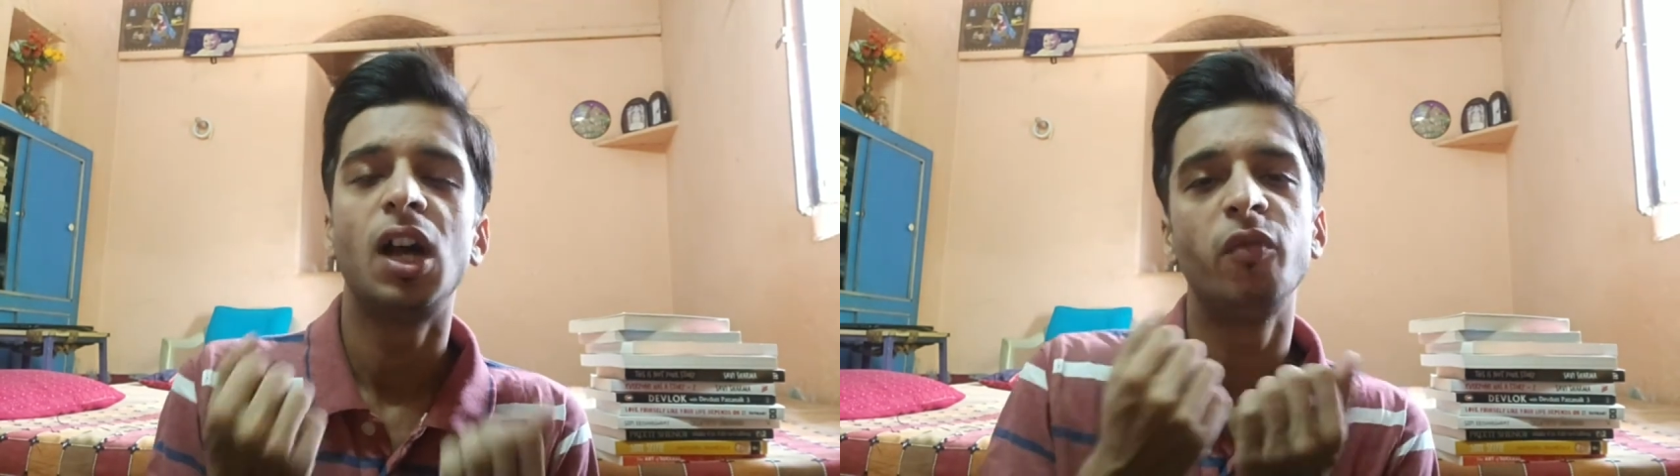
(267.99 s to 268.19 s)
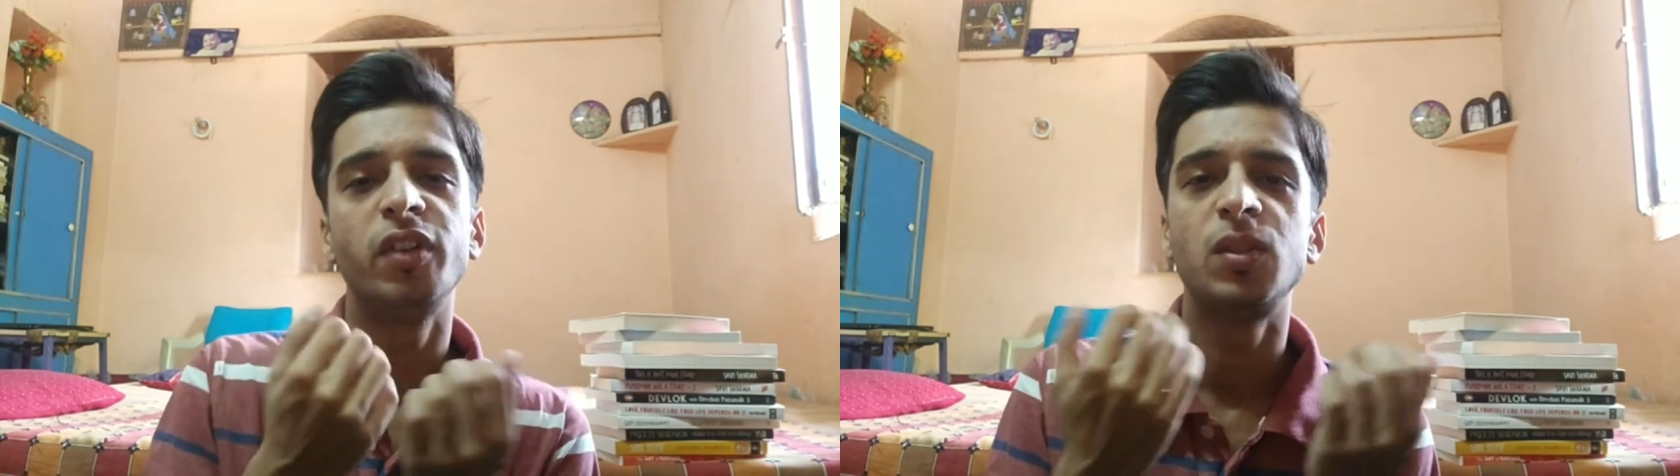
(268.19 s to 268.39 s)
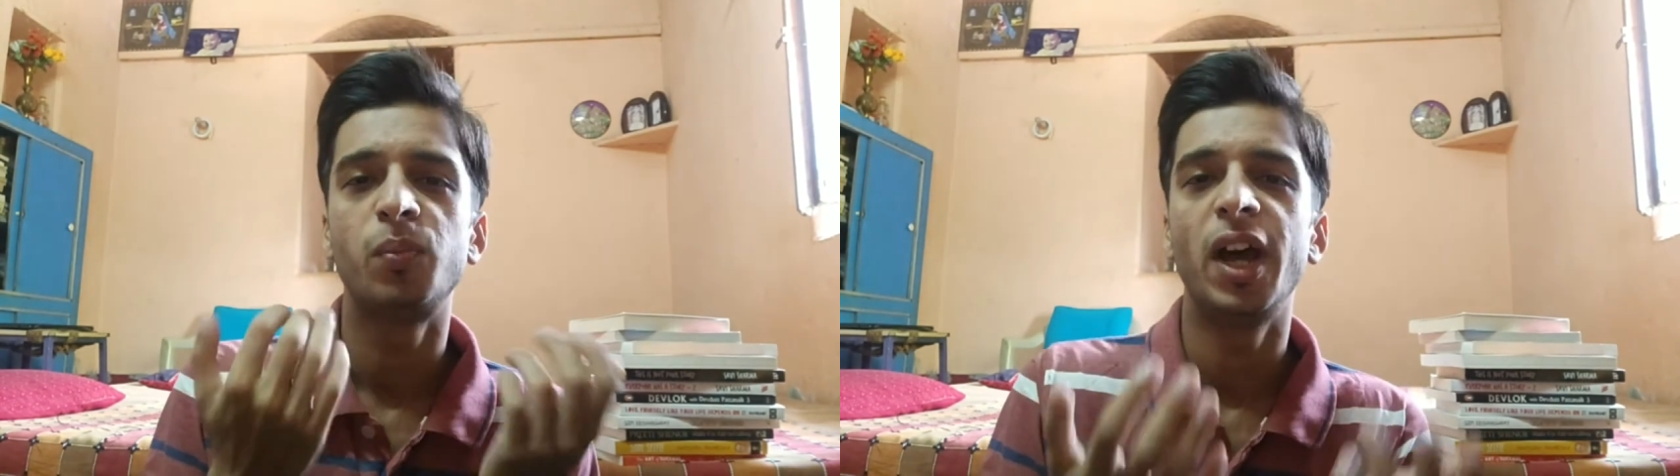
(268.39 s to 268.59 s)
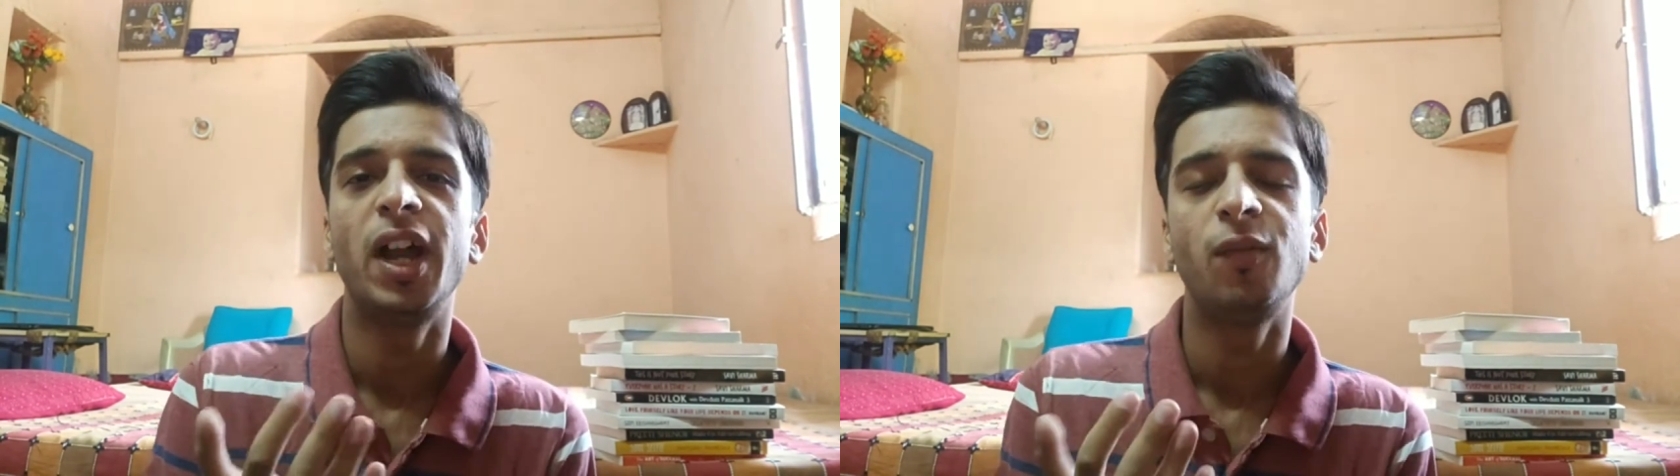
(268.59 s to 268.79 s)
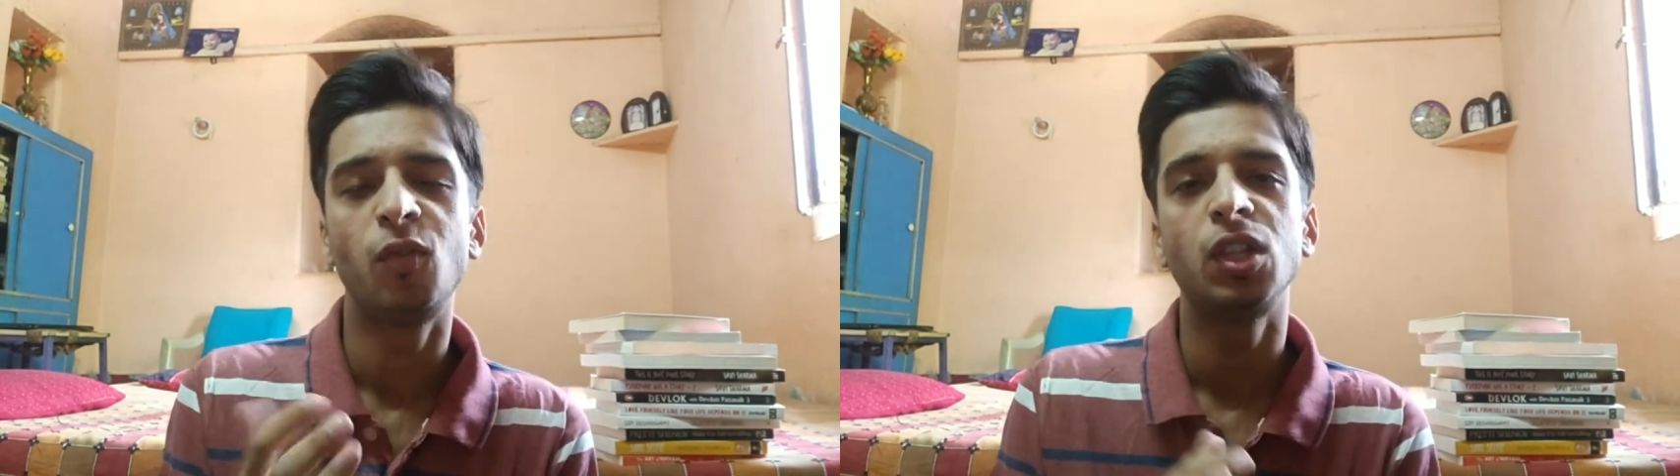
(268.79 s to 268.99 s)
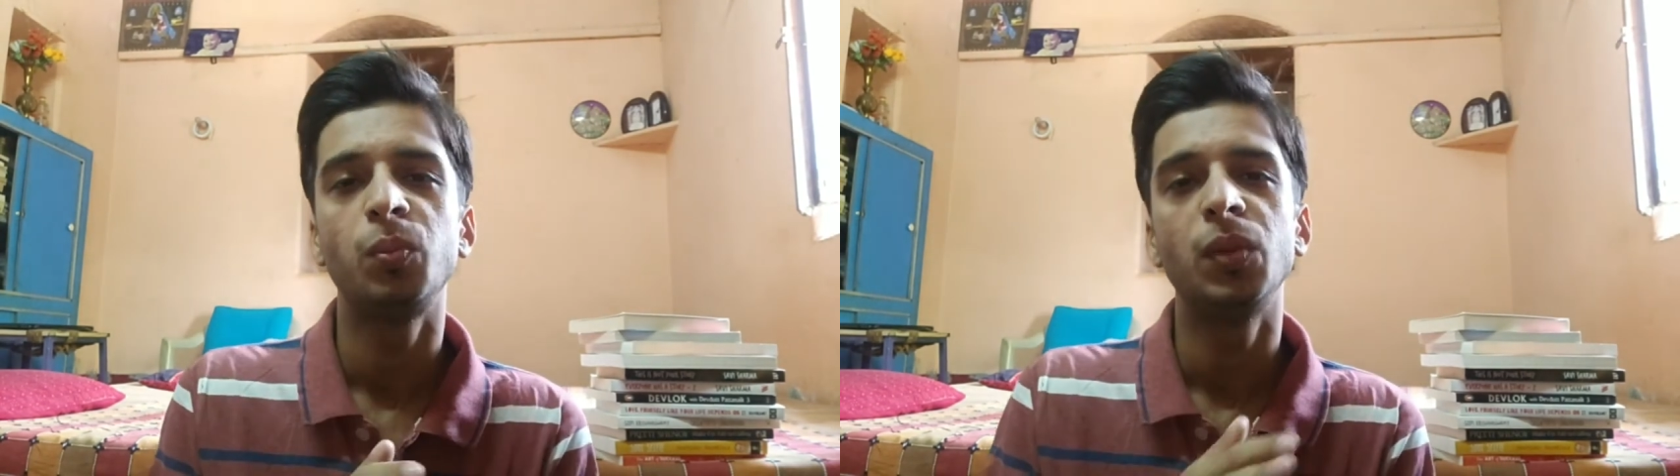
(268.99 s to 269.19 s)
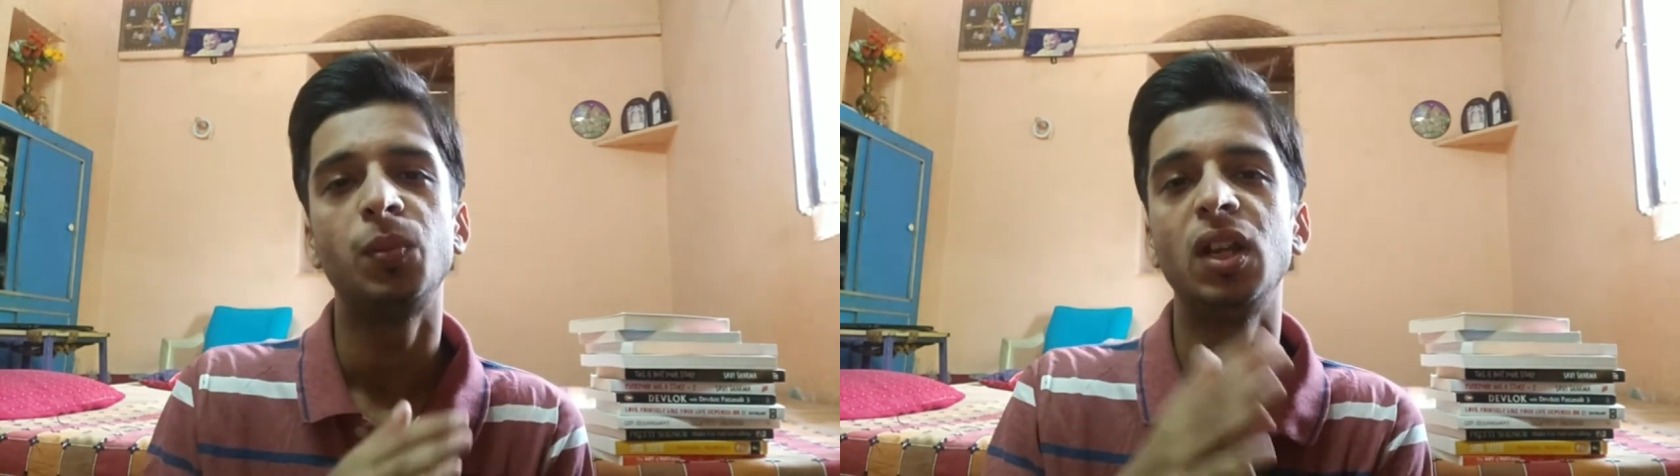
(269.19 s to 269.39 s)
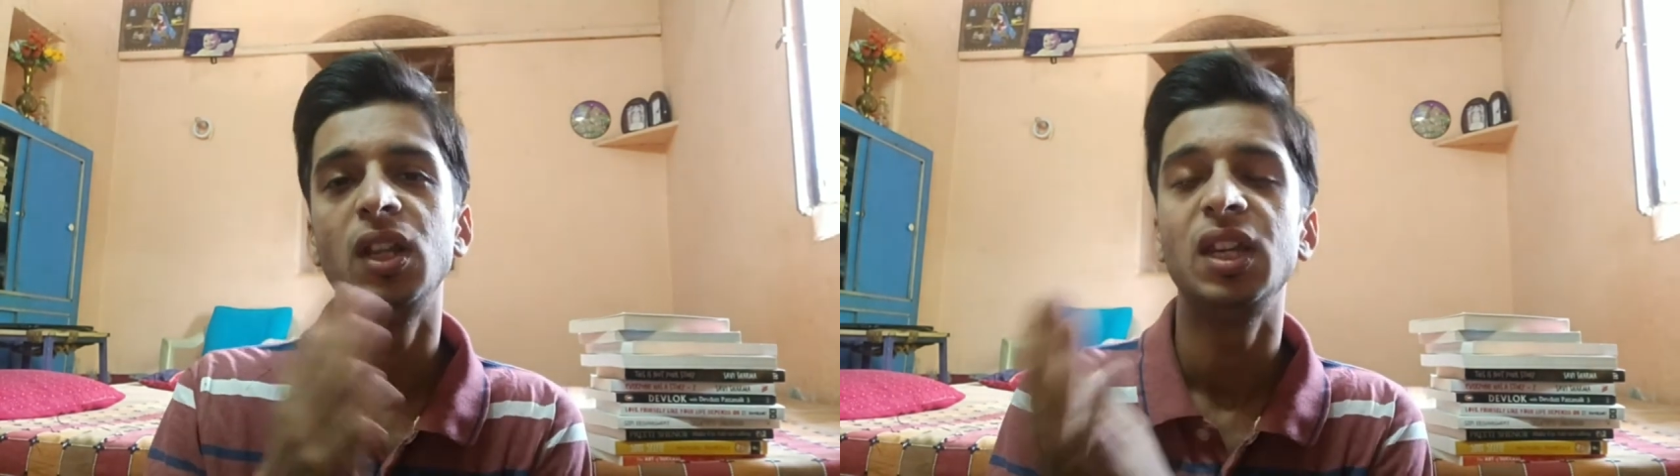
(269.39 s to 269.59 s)
always bad for the
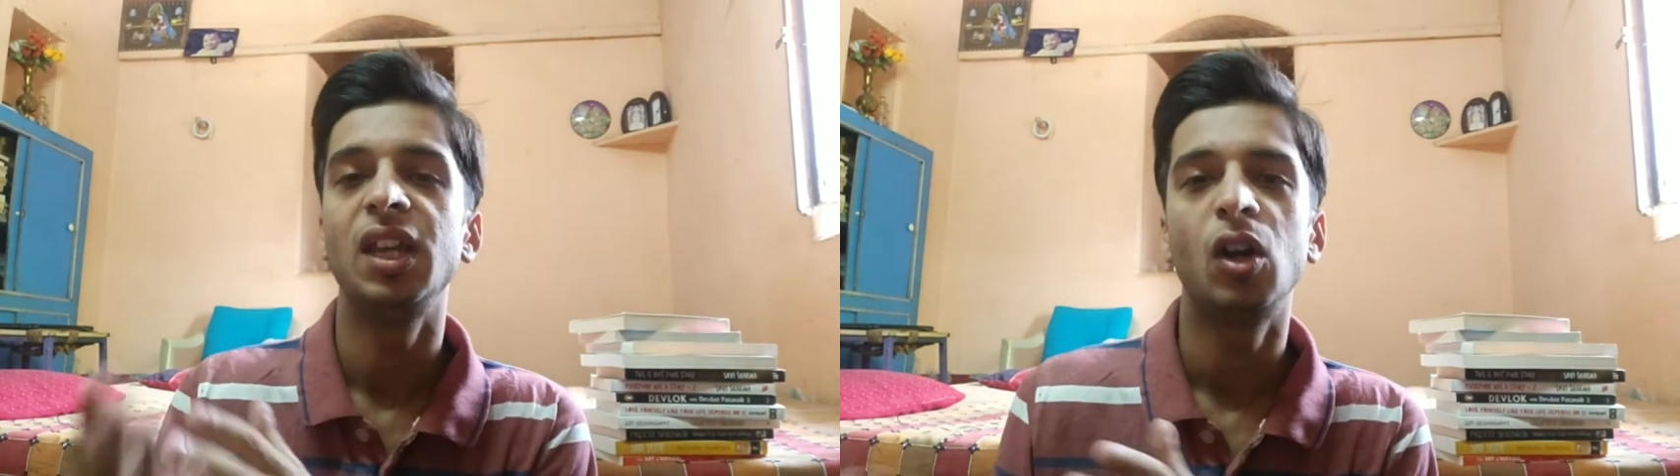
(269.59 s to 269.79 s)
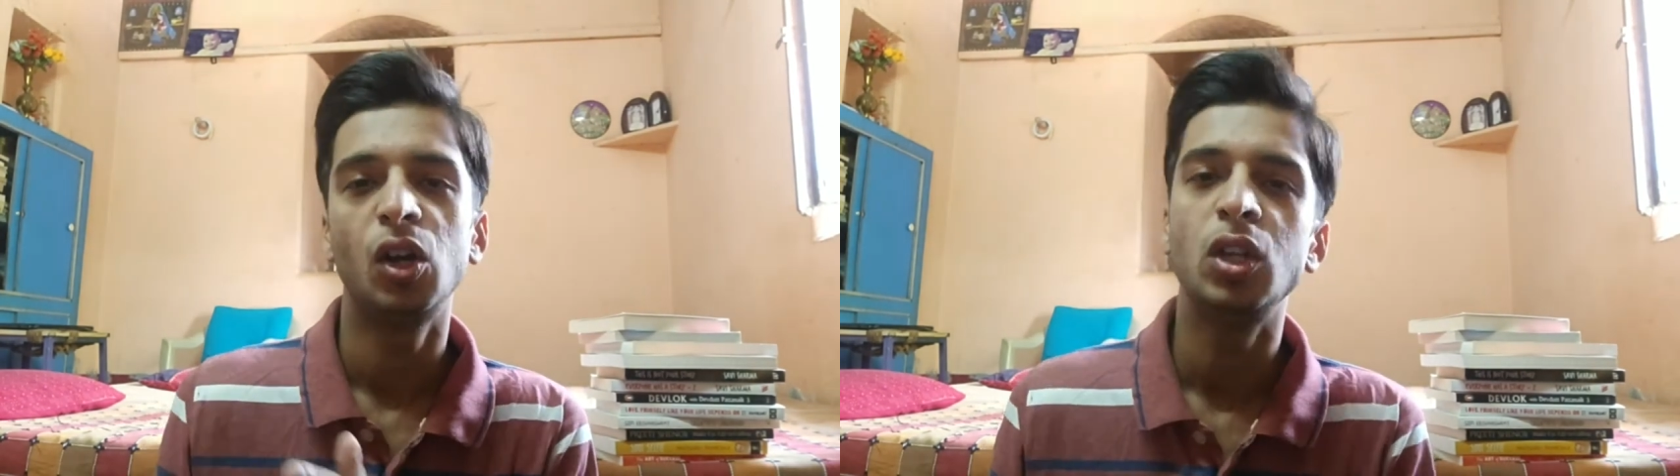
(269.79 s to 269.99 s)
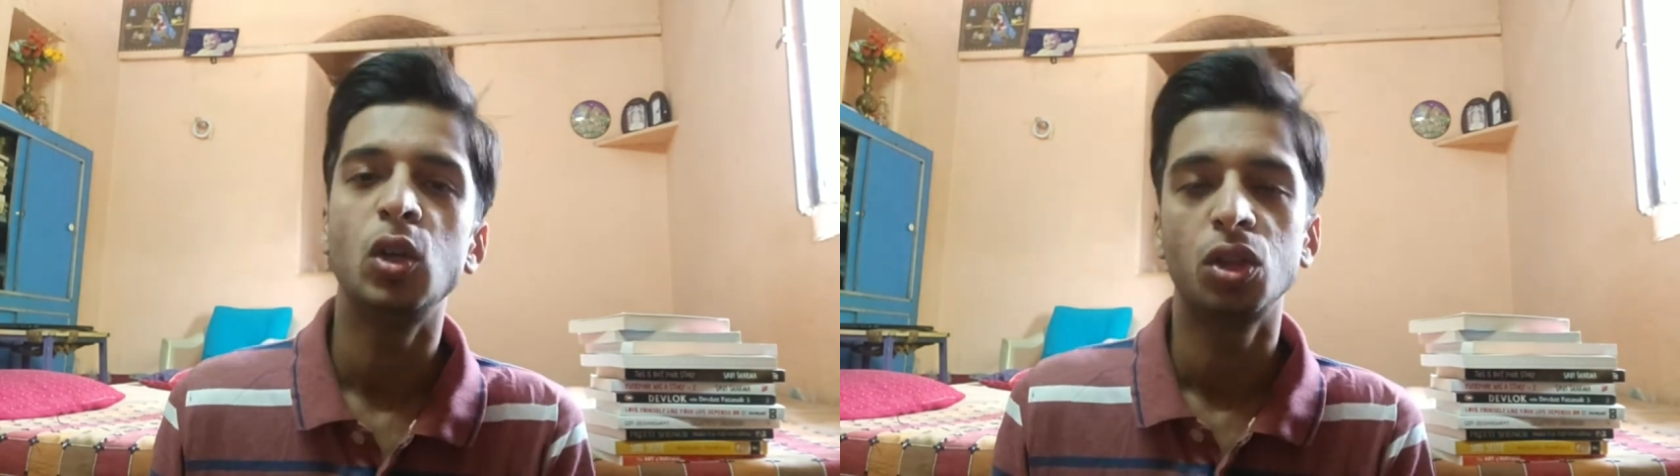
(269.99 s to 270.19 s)
people in